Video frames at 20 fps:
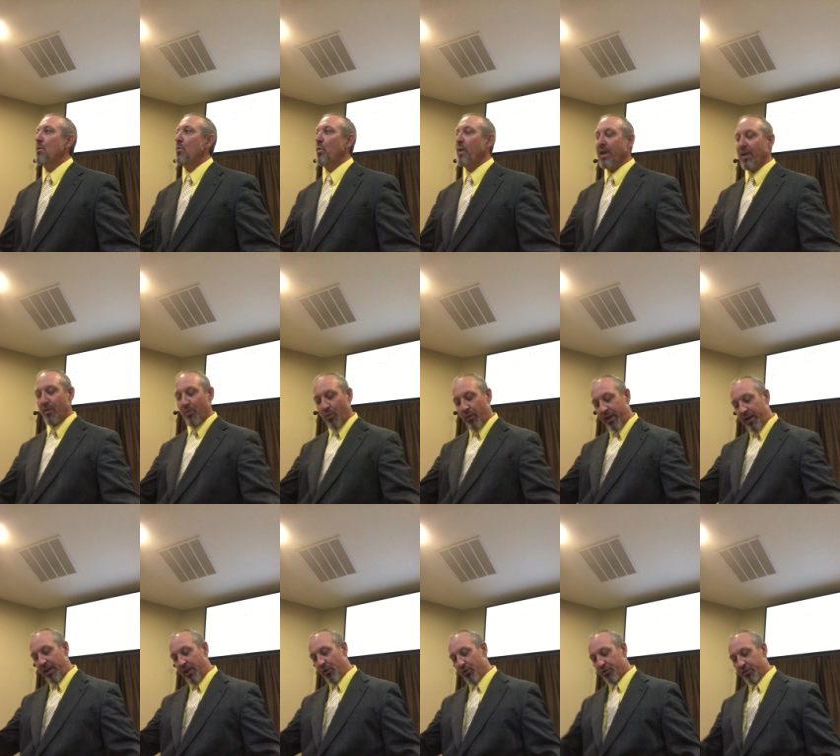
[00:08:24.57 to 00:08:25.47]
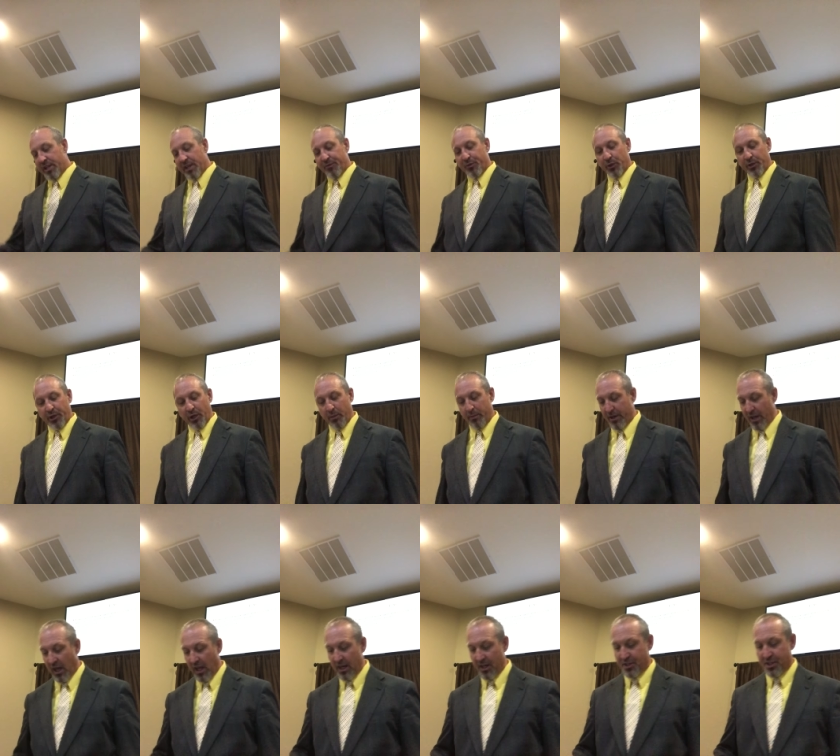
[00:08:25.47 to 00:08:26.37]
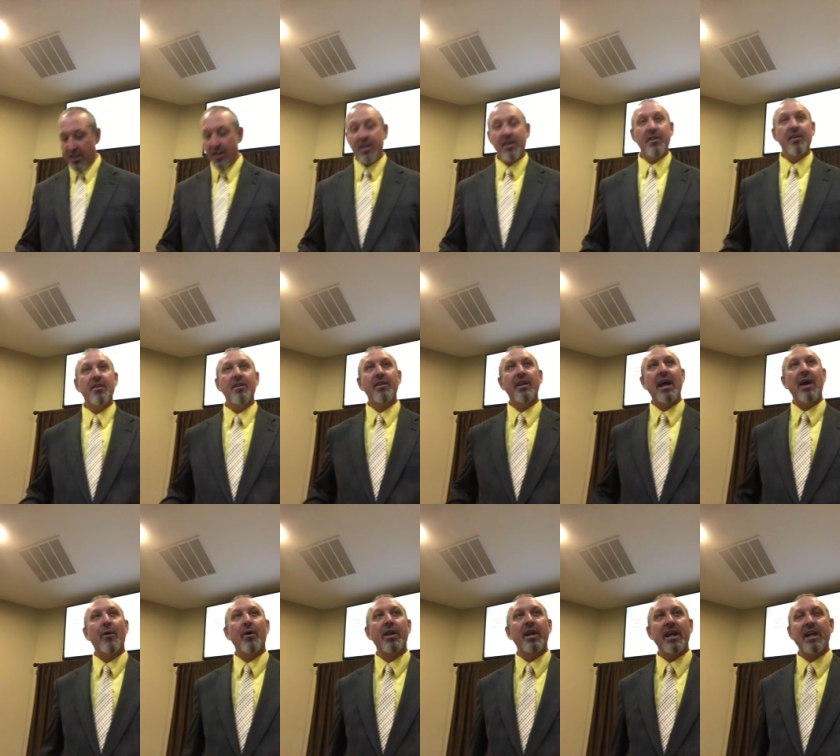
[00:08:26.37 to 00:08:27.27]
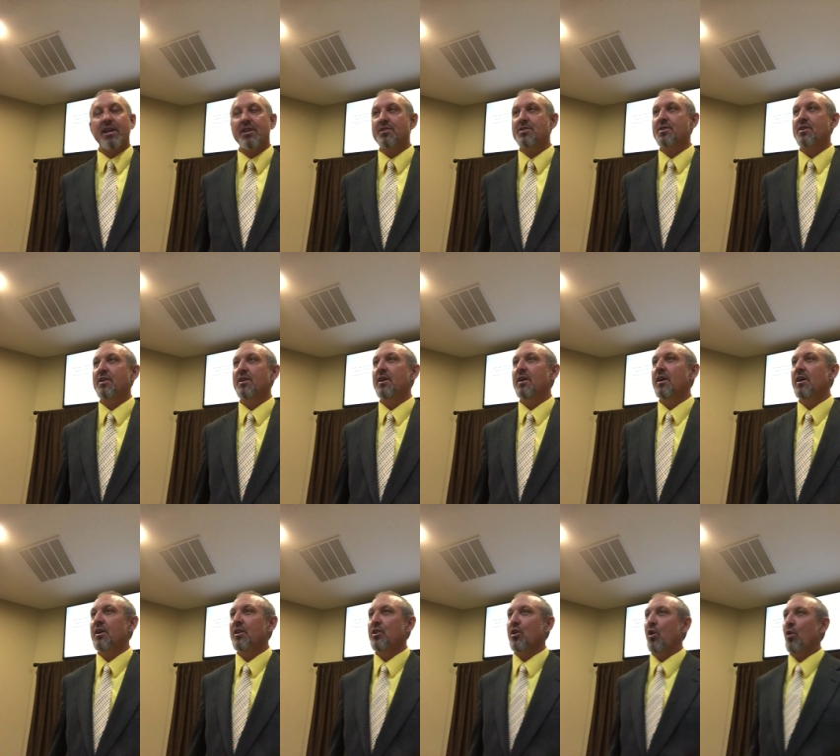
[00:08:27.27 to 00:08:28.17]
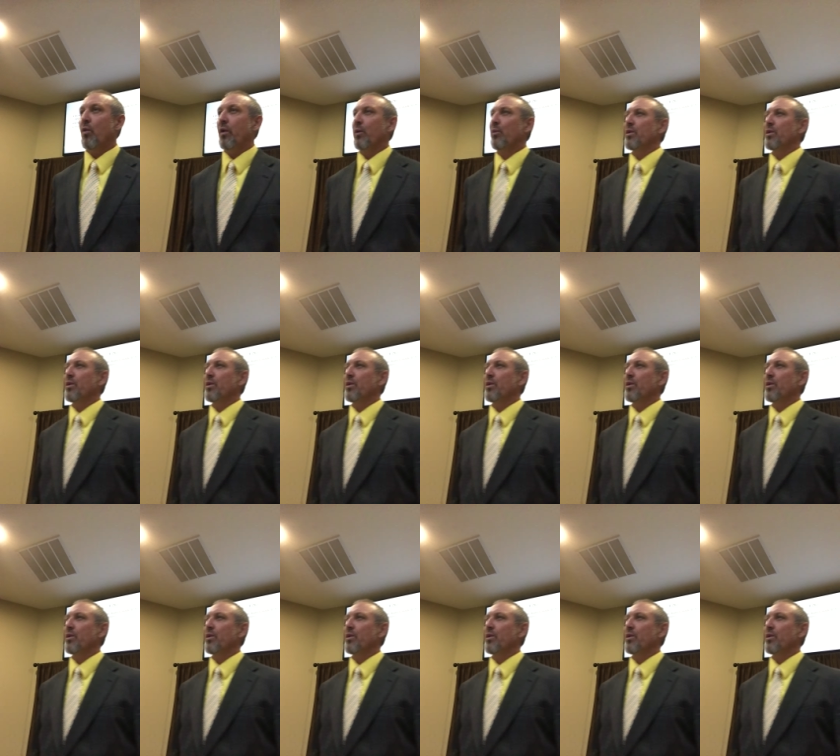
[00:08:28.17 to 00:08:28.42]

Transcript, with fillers: We, we use different terminology nowadays, don't we?